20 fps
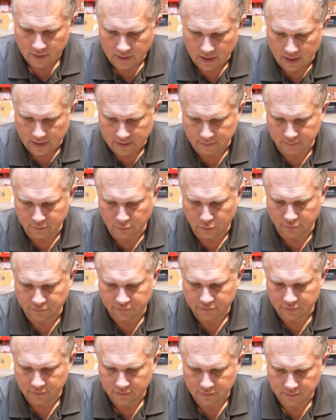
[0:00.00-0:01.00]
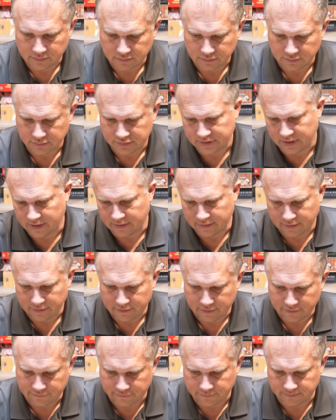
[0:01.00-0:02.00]
I could move, say,
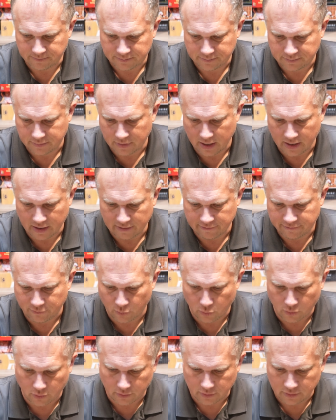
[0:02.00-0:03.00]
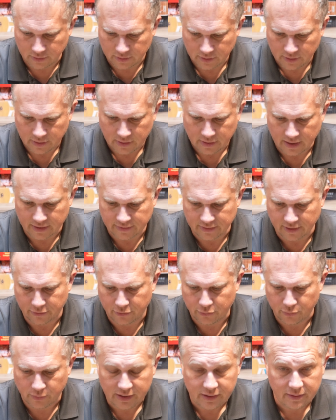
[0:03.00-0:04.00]
4 and then
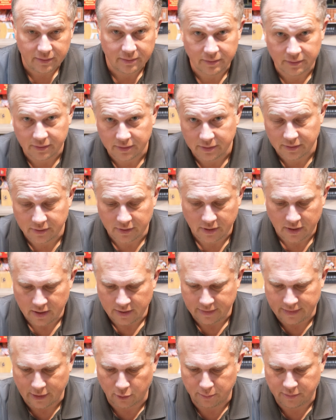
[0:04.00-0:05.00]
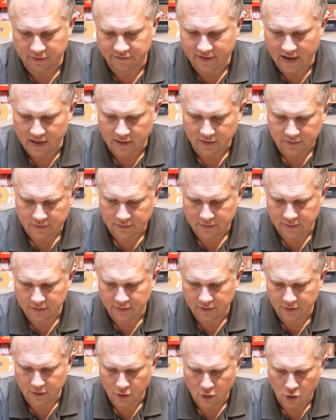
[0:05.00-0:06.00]
3. That would be valid.
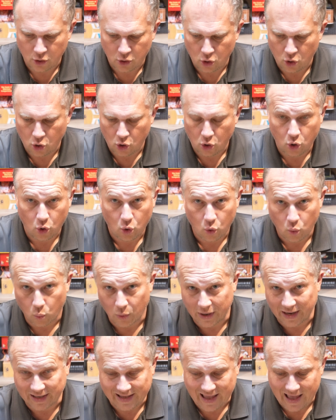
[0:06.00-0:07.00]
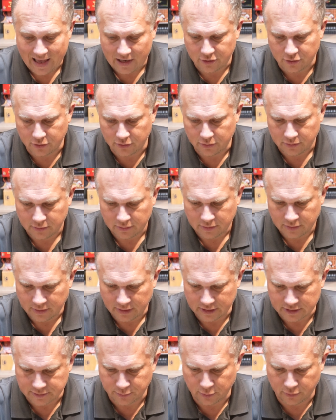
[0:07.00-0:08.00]
What I can't do
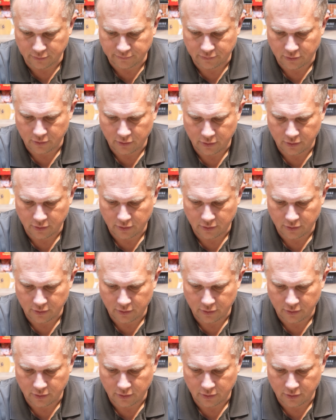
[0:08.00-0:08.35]
is move